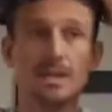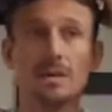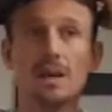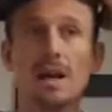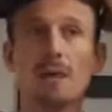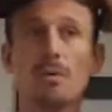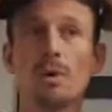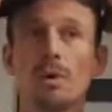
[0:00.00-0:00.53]
took a
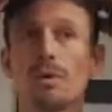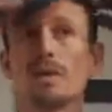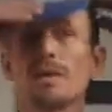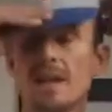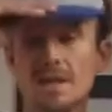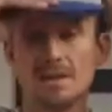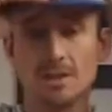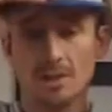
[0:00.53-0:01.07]
lot of
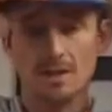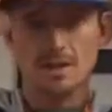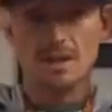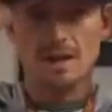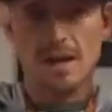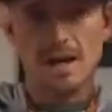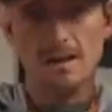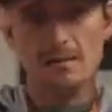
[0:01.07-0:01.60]

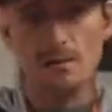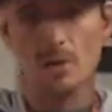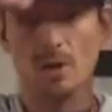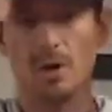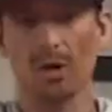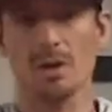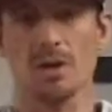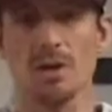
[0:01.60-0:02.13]

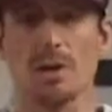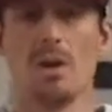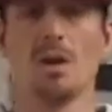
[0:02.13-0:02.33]
work.